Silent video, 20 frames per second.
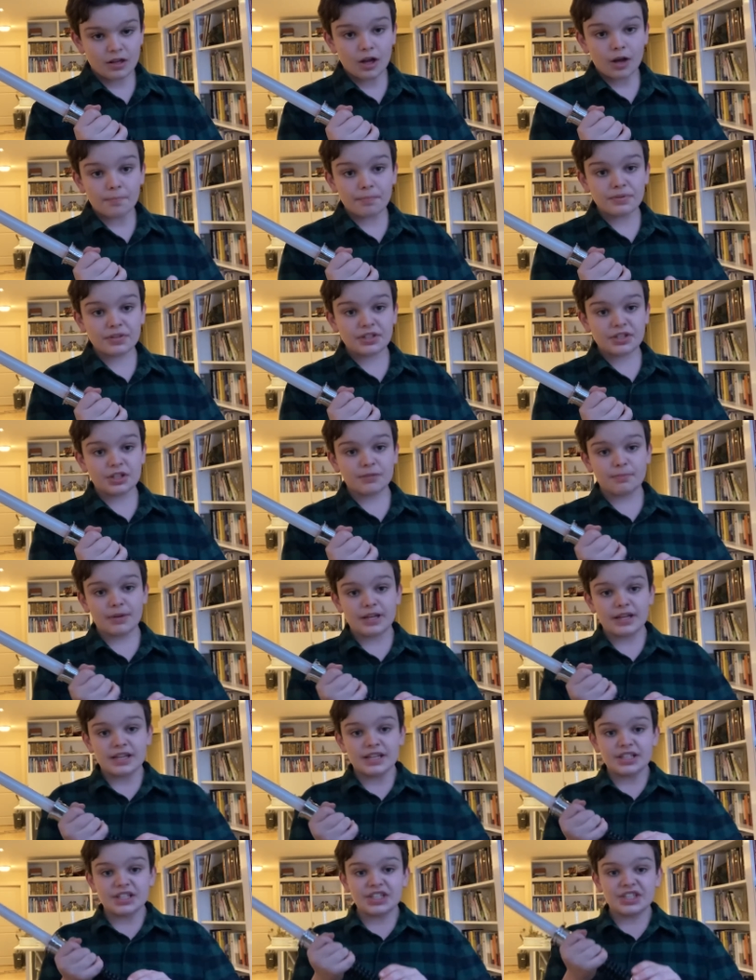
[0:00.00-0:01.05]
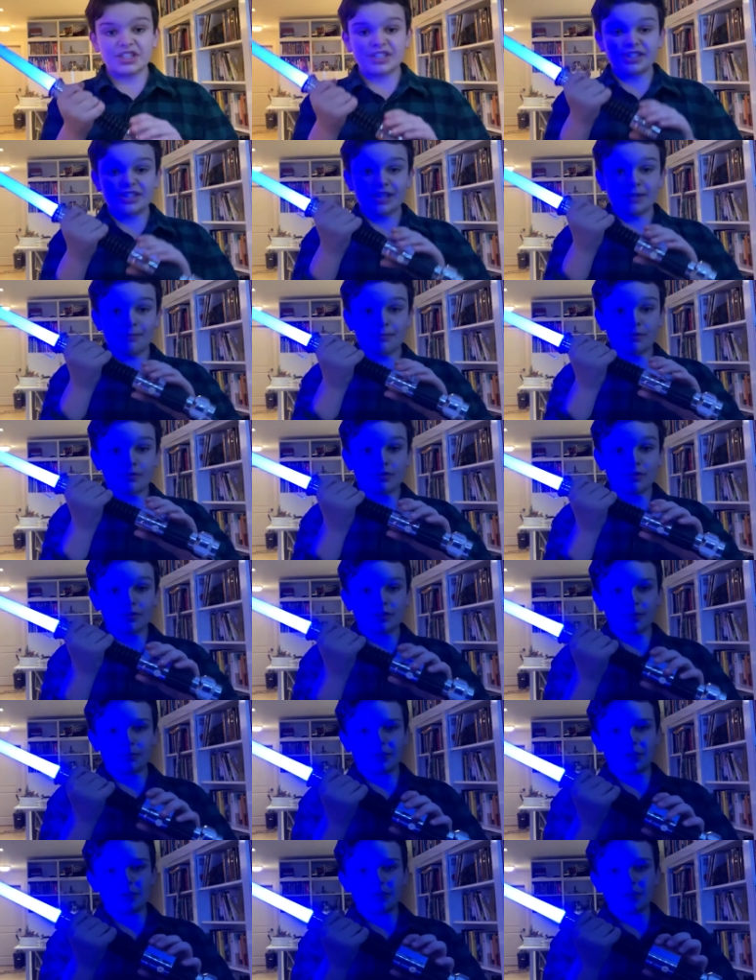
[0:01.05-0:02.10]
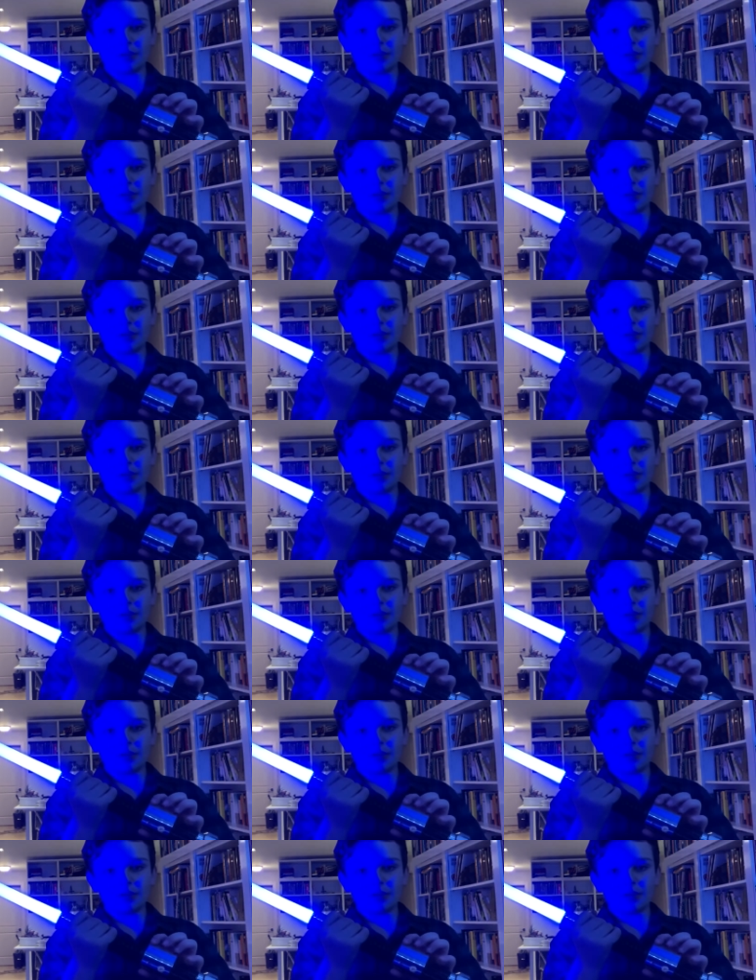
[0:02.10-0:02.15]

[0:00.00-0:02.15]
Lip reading: but this is my, there we go.